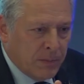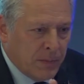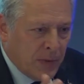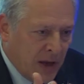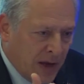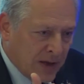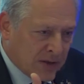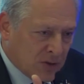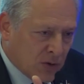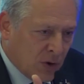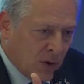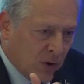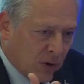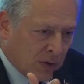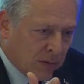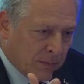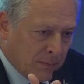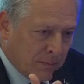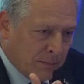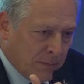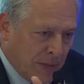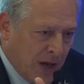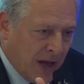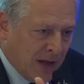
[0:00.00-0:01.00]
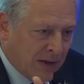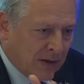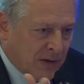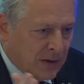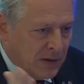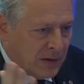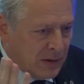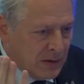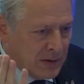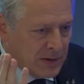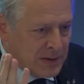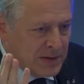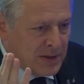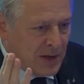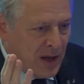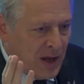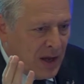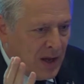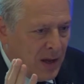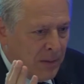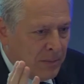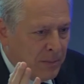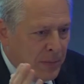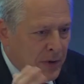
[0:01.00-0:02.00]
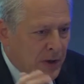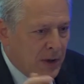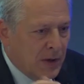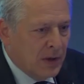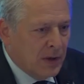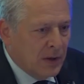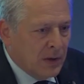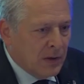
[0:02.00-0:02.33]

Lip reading: it's called MED-ZEB